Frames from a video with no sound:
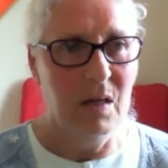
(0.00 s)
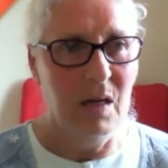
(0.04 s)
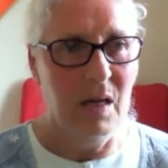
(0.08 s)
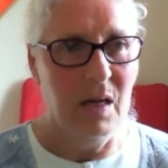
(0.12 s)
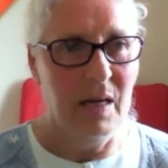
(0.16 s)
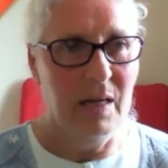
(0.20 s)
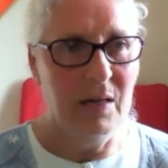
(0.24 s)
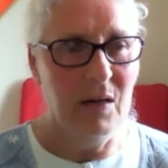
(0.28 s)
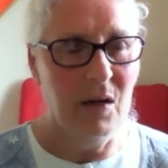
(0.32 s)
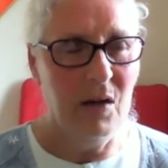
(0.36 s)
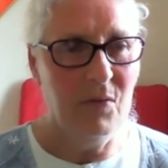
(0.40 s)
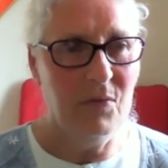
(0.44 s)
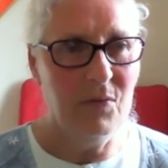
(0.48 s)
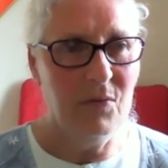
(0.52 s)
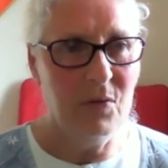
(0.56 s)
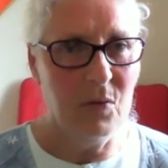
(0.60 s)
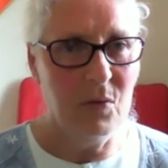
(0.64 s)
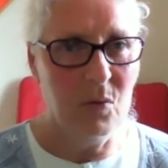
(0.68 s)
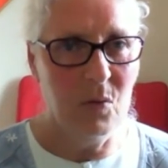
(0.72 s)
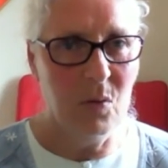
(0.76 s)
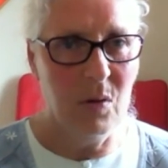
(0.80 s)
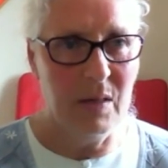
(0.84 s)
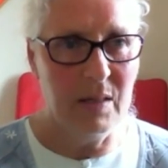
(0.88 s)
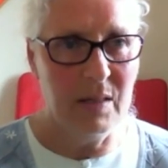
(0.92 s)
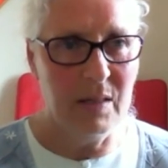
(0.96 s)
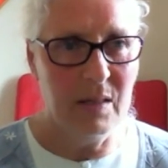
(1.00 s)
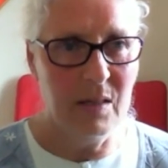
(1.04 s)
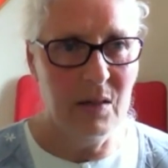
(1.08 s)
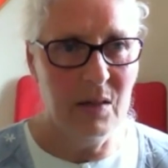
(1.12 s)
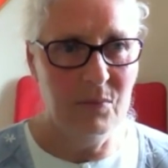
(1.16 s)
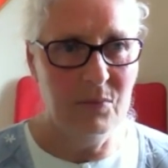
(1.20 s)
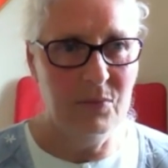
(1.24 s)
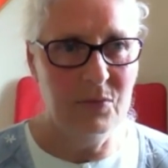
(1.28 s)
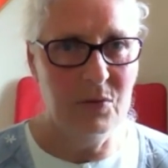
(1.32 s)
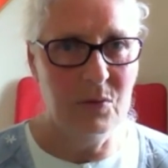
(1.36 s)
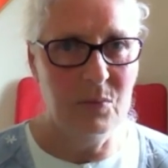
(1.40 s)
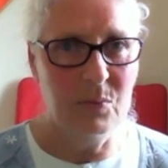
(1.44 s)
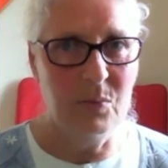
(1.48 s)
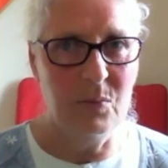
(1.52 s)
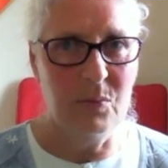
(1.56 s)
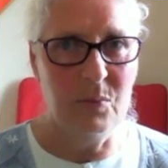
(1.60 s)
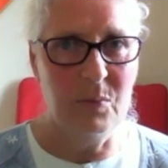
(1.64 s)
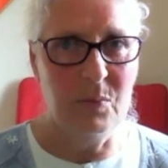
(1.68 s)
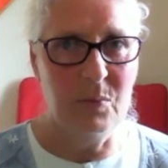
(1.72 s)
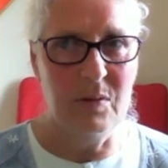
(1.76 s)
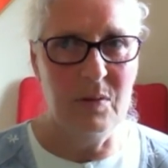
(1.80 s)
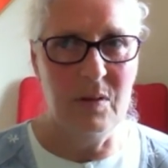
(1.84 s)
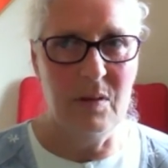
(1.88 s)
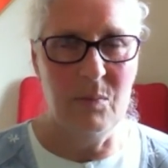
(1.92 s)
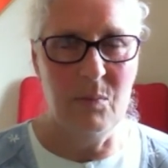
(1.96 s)
and I feel quite comfortable
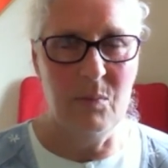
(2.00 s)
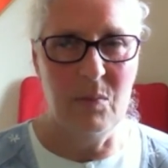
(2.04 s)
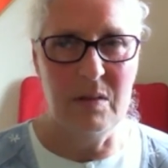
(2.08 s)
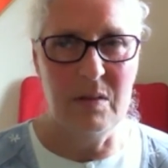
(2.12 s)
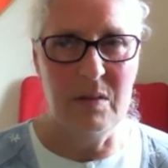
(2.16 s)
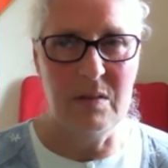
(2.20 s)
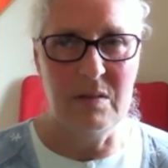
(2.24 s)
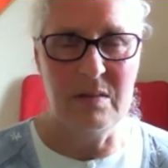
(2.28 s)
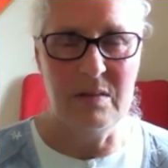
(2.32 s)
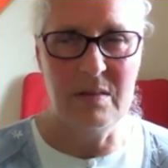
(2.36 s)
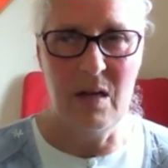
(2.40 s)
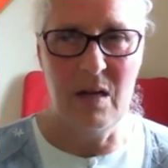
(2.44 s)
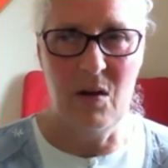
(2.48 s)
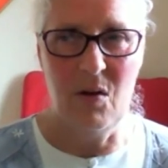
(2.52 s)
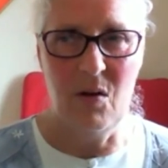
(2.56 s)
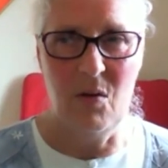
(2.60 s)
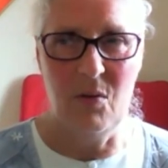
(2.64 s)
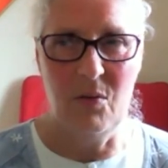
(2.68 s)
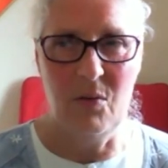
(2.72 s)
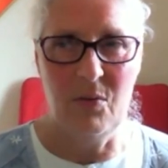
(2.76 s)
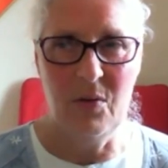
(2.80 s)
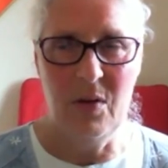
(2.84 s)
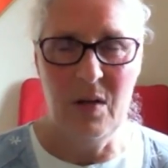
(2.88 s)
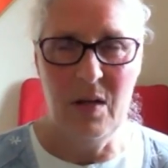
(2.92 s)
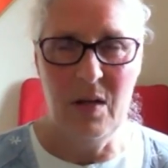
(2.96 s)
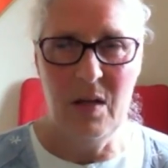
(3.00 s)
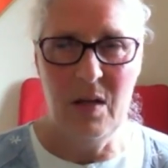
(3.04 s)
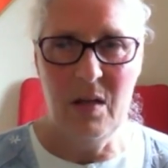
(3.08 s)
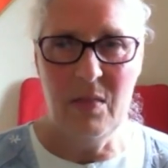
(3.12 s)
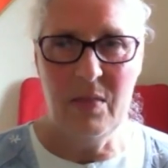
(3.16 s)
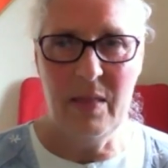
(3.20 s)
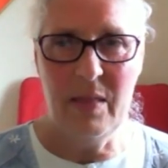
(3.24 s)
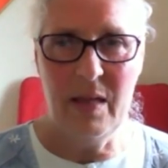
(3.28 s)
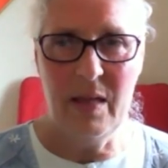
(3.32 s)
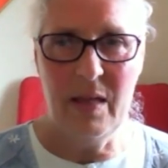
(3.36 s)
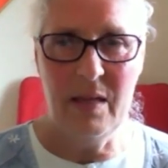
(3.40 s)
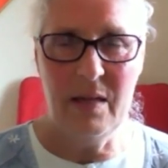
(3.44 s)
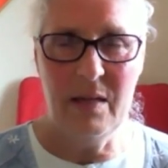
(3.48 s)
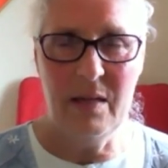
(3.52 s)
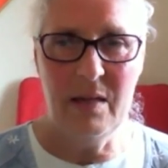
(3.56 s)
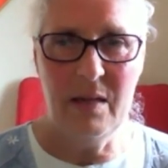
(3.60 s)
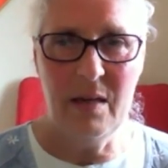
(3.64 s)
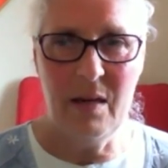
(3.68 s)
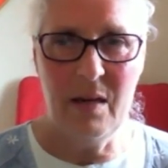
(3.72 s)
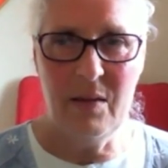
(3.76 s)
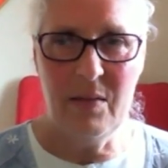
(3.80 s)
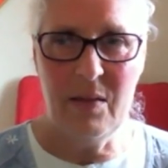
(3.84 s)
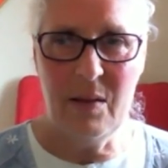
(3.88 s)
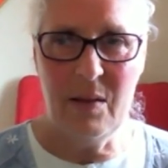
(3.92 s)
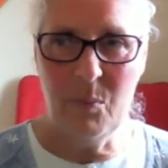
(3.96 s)
within myself,
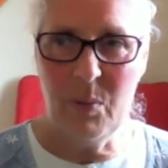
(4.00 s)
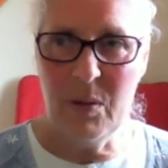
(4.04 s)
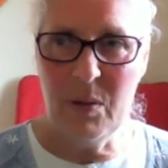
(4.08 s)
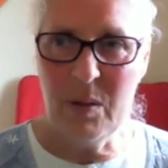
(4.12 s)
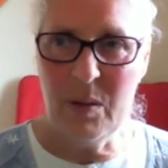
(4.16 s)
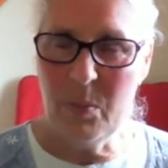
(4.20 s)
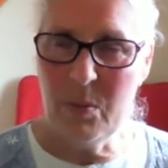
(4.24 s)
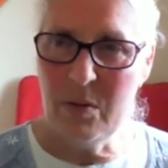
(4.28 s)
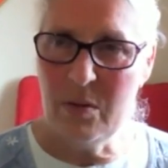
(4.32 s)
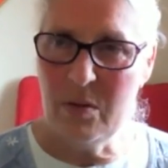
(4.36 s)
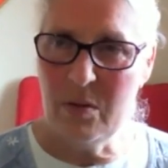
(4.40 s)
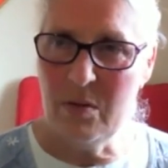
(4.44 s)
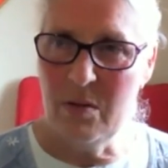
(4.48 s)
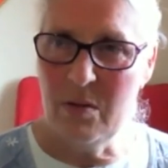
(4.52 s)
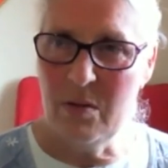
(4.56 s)
then people